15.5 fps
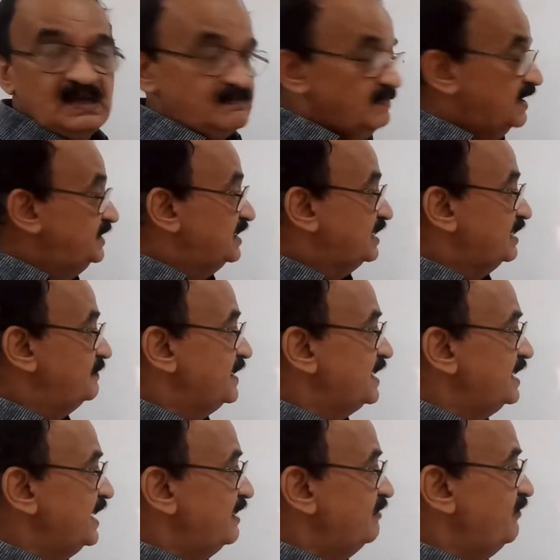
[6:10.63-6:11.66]
But the
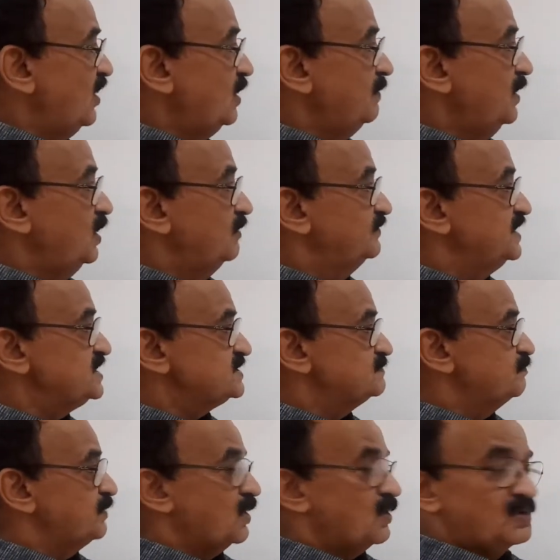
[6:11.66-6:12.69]
chemical environment of
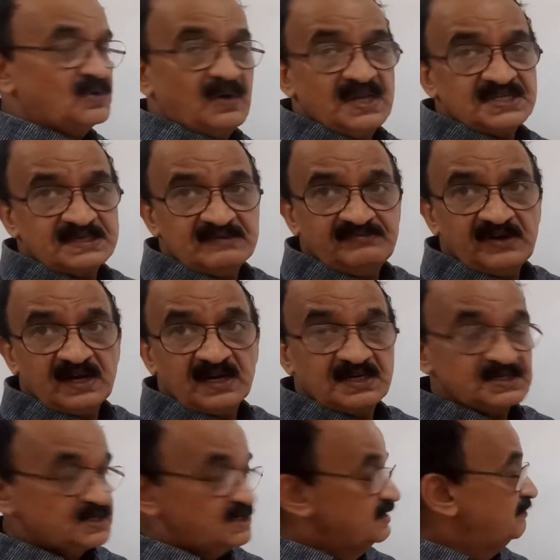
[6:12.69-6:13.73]
this proton is
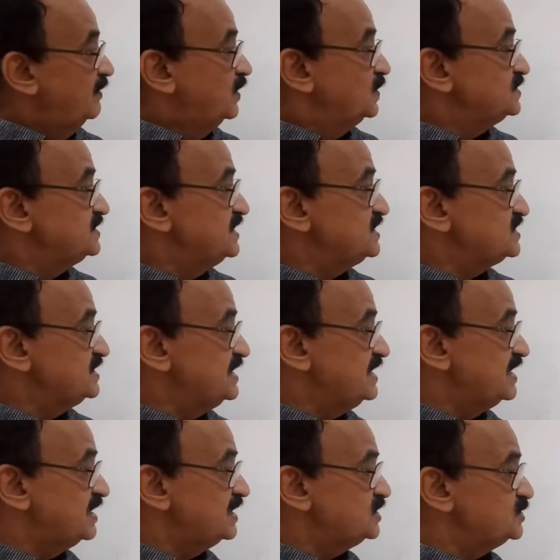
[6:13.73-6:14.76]
different because it is
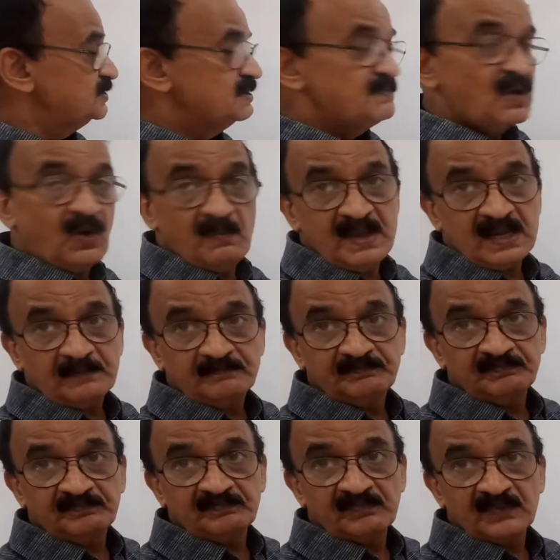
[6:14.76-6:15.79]
nearer to the
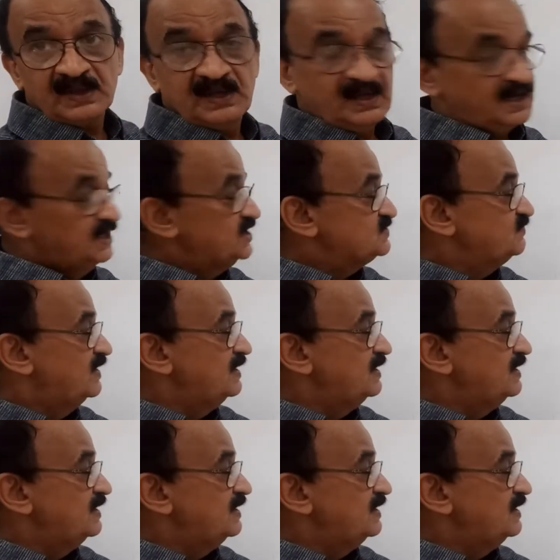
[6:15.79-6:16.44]
bromine. It is